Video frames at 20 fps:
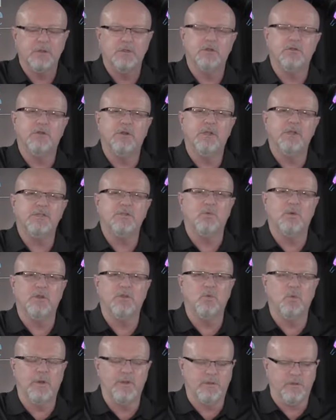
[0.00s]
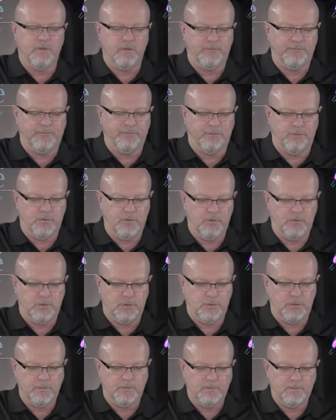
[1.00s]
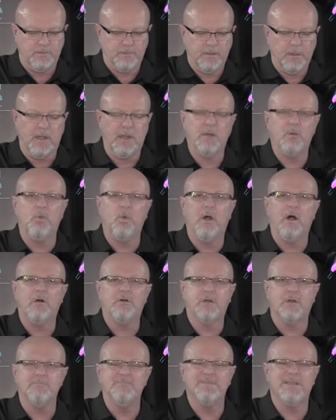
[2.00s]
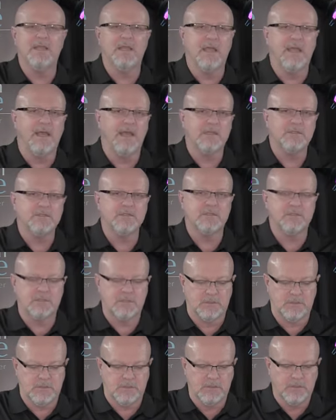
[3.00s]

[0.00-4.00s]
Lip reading: trees with withered fruit, unwelcomed guests